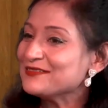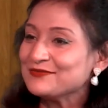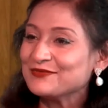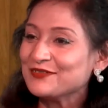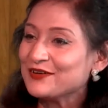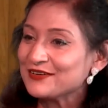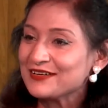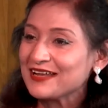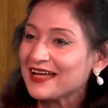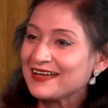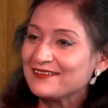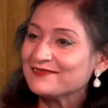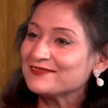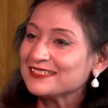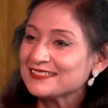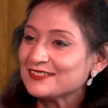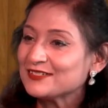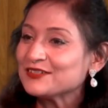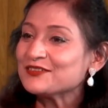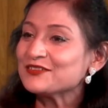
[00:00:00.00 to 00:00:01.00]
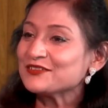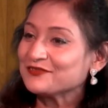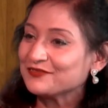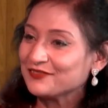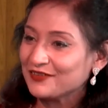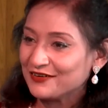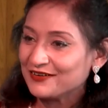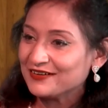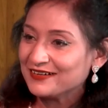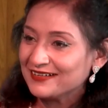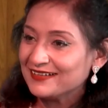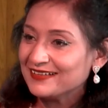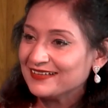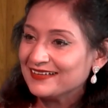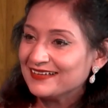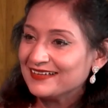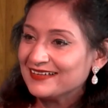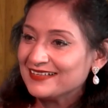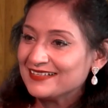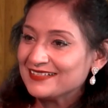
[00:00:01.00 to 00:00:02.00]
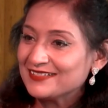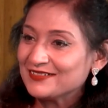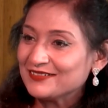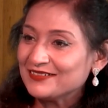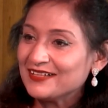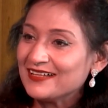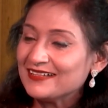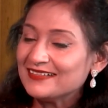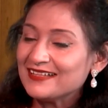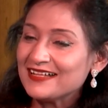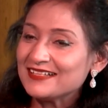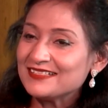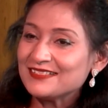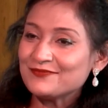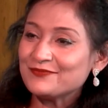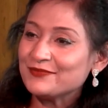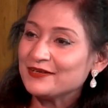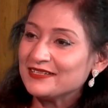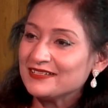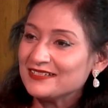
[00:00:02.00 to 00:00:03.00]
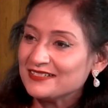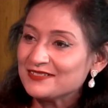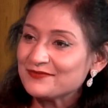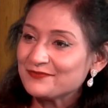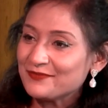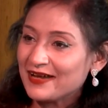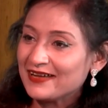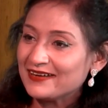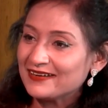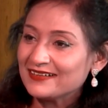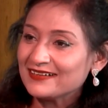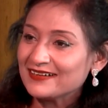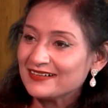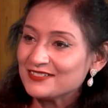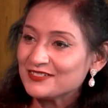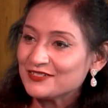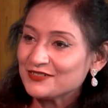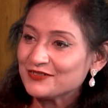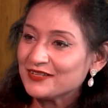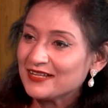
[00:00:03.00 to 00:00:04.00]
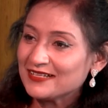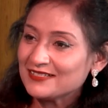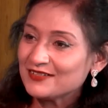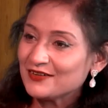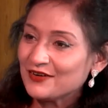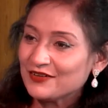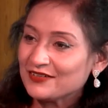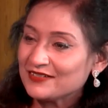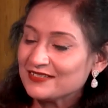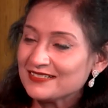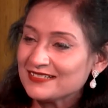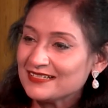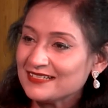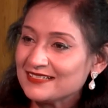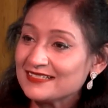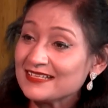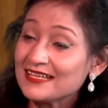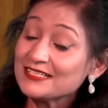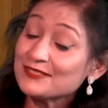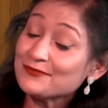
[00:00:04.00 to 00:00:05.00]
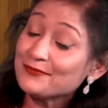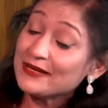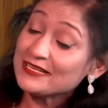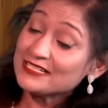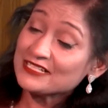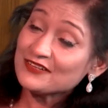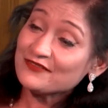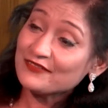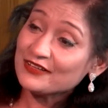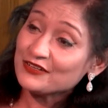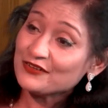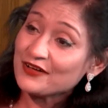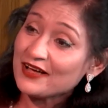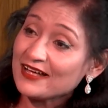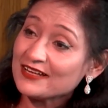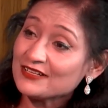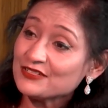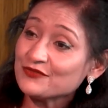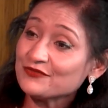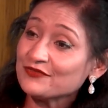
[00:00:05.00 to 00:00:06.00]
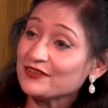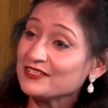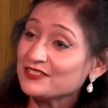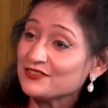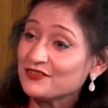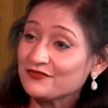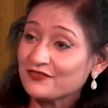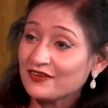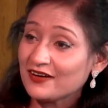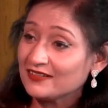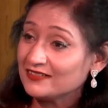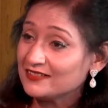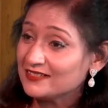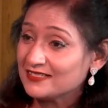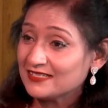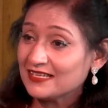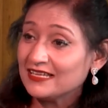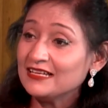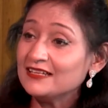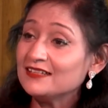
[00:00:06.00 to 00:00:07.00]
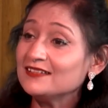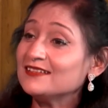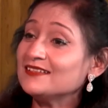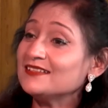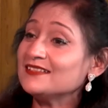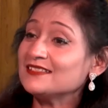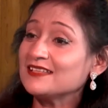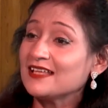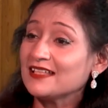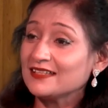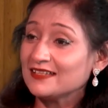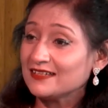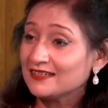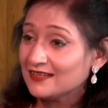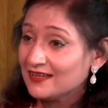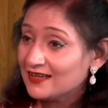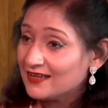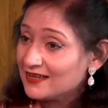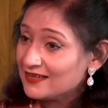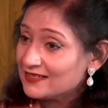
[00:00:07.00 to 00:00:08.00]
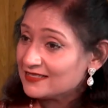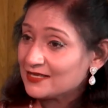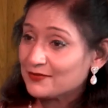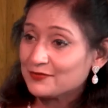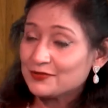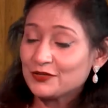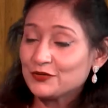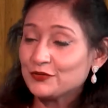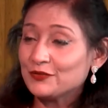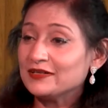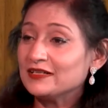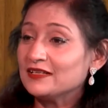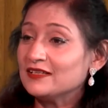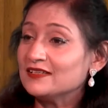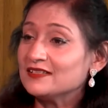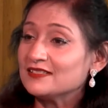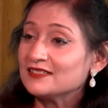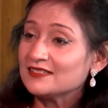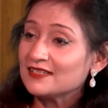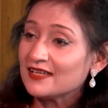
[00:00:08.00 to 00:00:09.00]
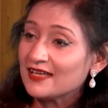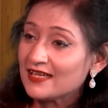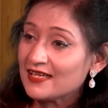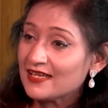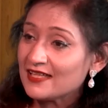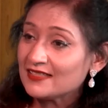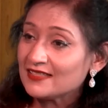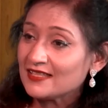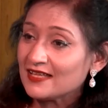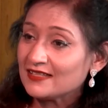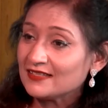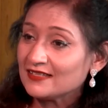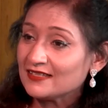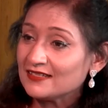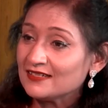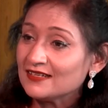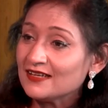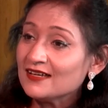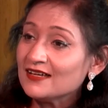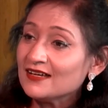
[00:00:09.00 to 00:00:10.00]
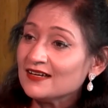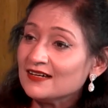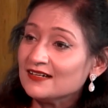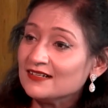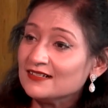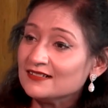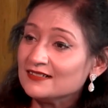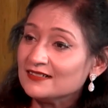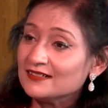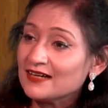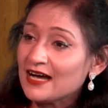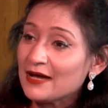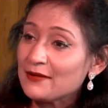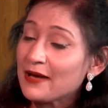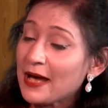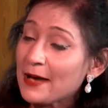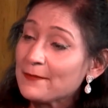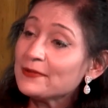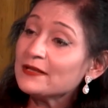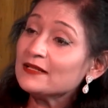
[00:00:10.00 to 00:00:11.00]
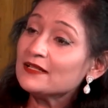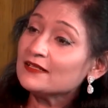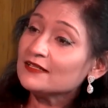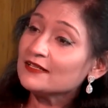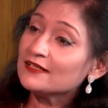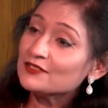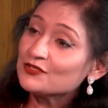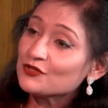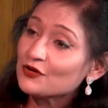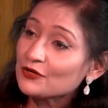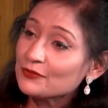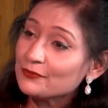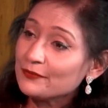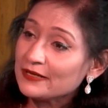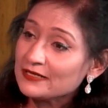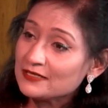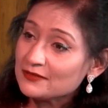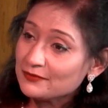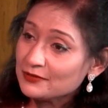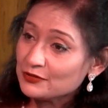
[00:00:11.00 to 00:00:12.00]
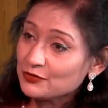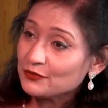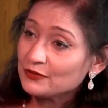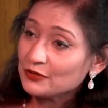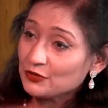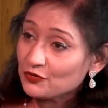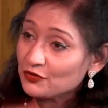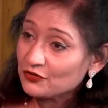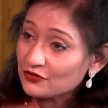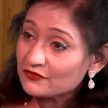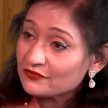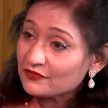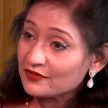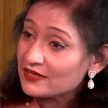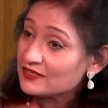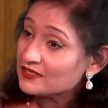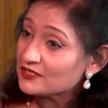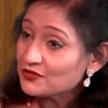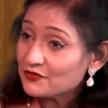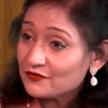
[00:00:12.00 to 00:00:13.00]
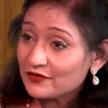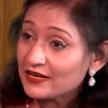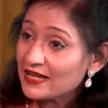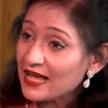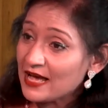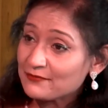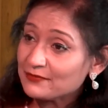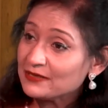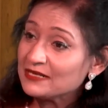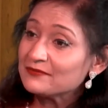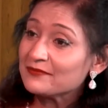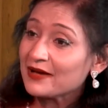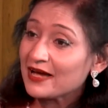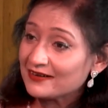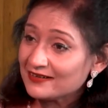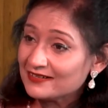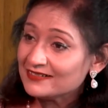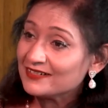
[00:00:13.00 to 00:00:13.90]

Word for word: what I've stood yes. for. So that that's pretty inspiring, Anju. That yeah. honestly is, especially when you had to face your father's yes, illness and right. then subsequently his death, right. and then right. uh, I'm happy that things got better between you and your fiance. You're very happily married now.